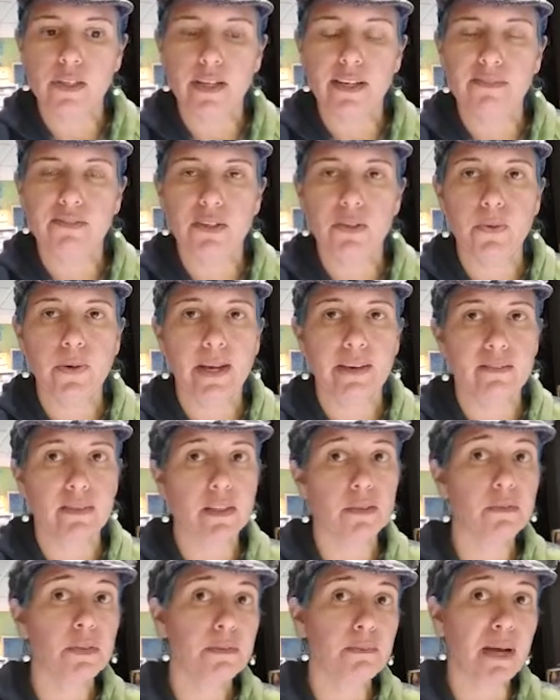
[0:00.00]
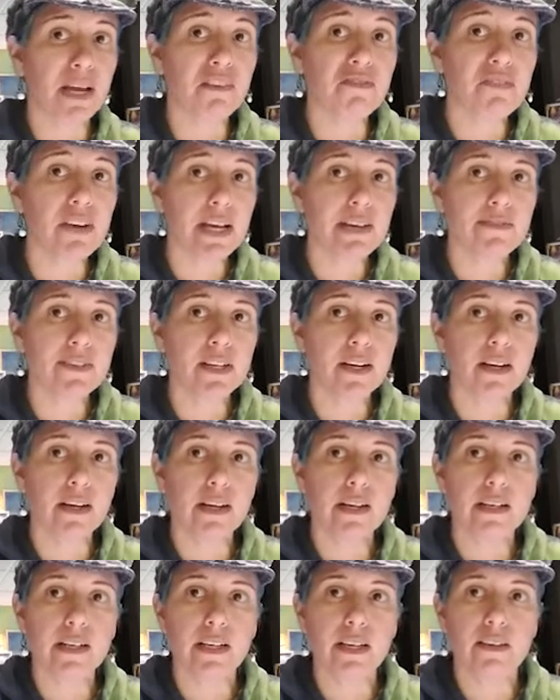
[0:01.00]
If you have a 3x5
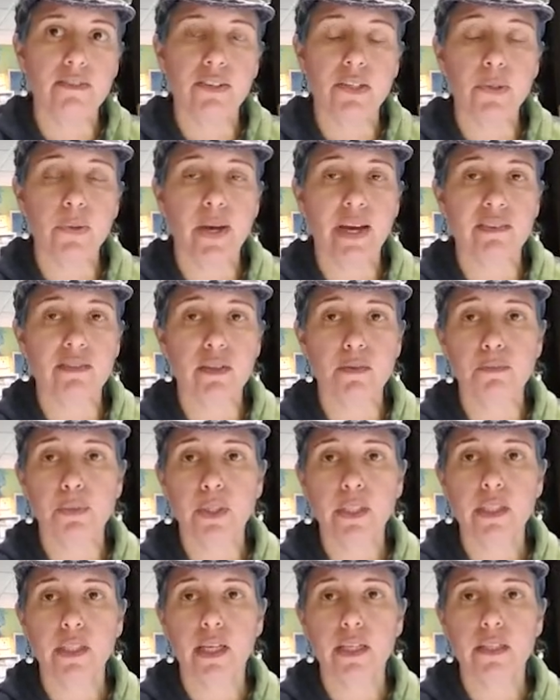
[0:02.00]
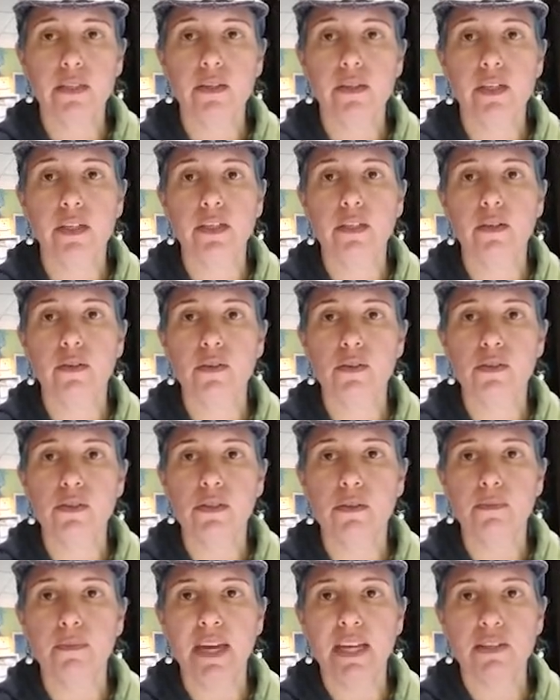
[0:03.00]
card, if you have a book that you can use
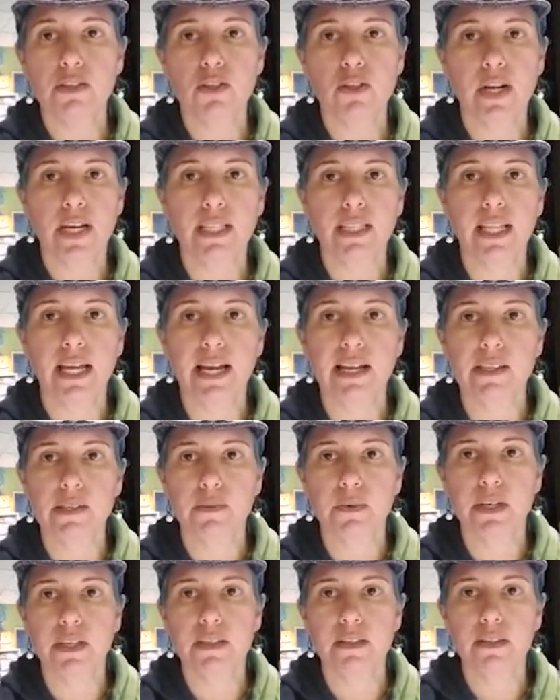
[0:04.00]
to make straight lines with,